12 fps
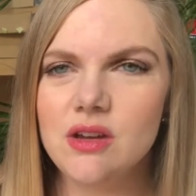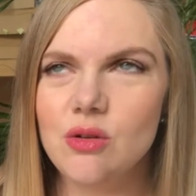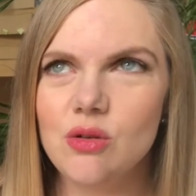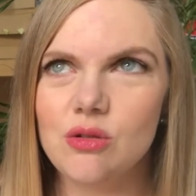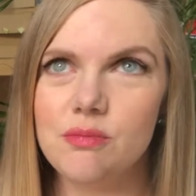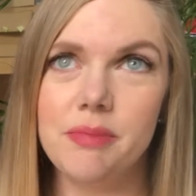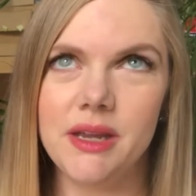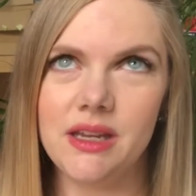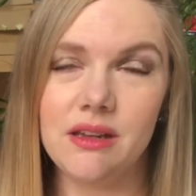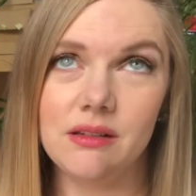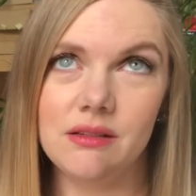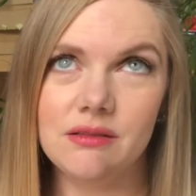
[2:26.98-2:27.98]
or
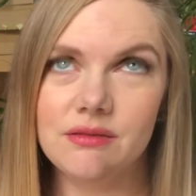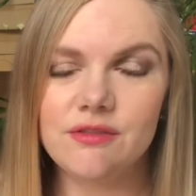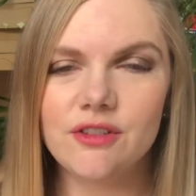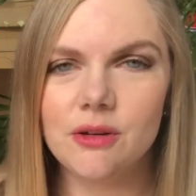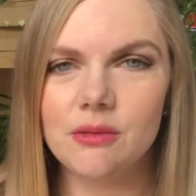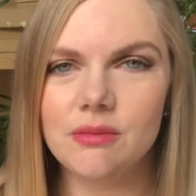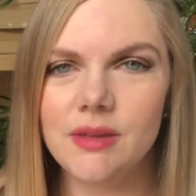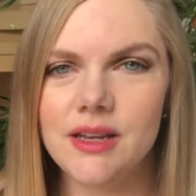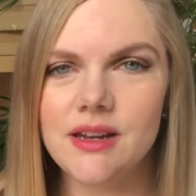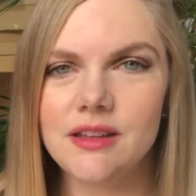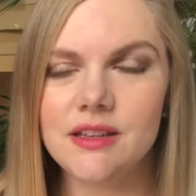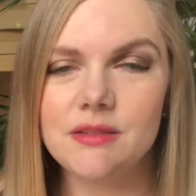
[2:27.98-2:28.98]
being from
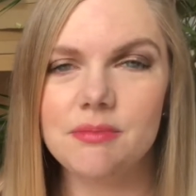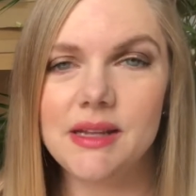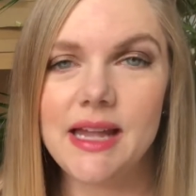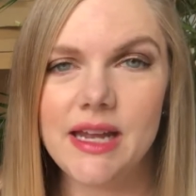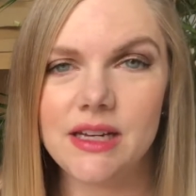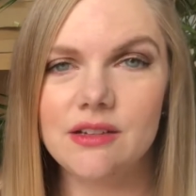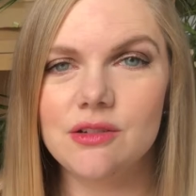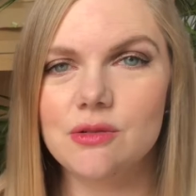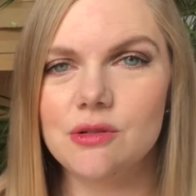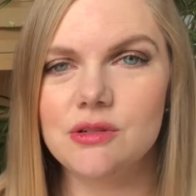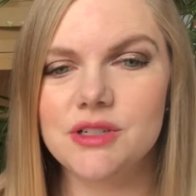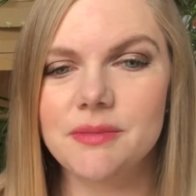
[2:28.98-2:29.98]
another planet
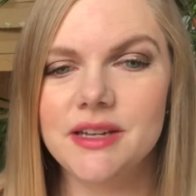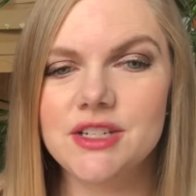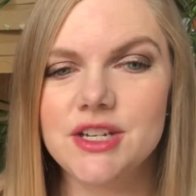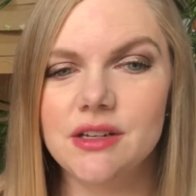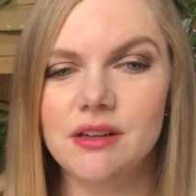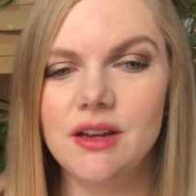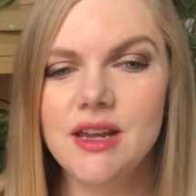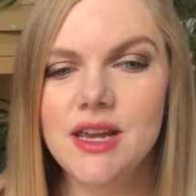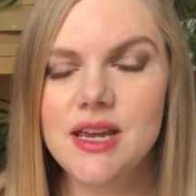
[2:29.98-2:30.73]
or dimension